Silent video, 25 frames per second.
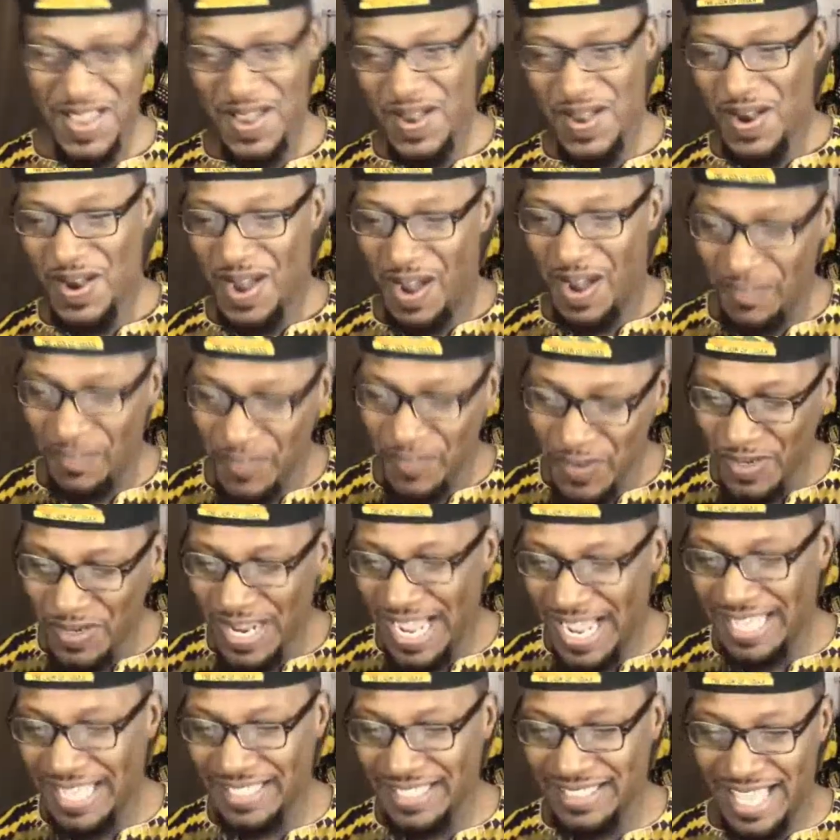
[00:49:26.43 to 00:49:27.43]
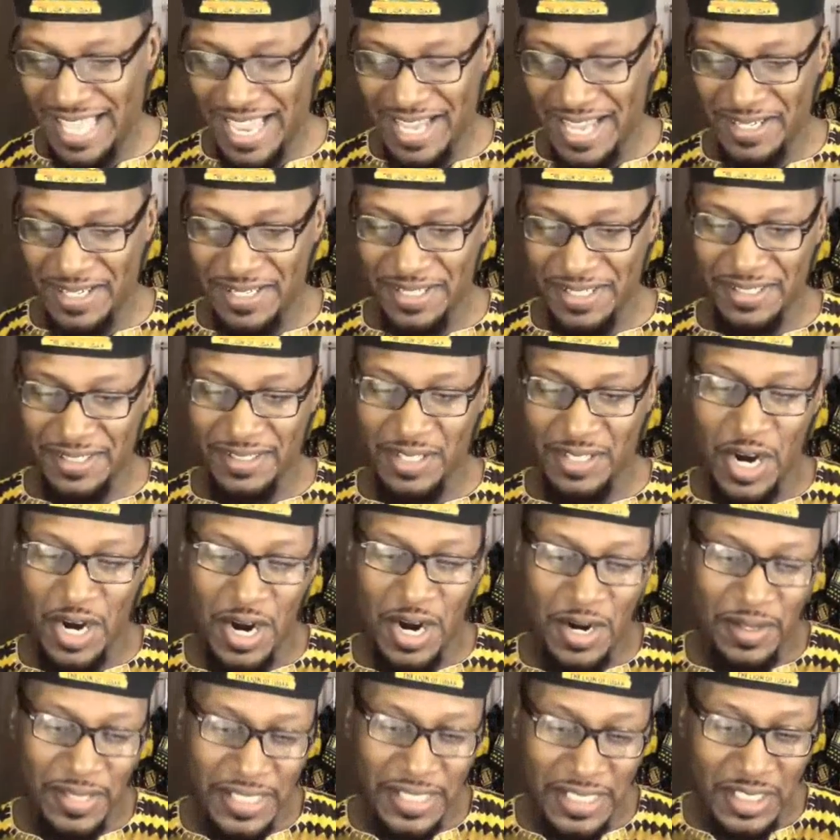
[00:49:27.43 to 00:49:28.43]
A few days later,
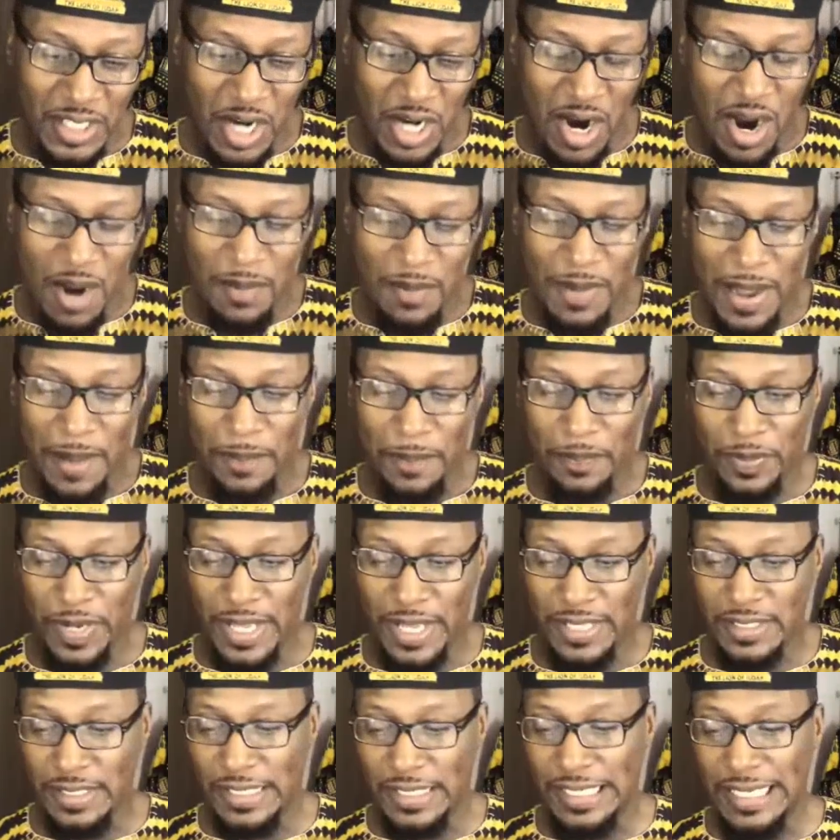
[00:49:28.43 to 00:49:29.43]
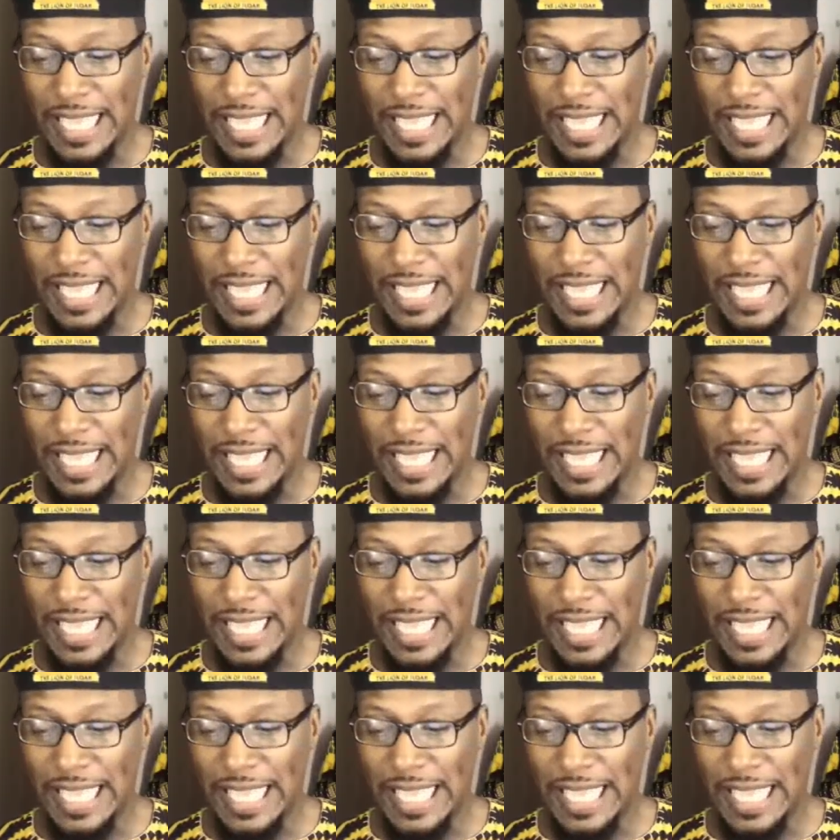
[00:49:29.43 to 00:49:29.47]
thoroughly charmed by Pleasant,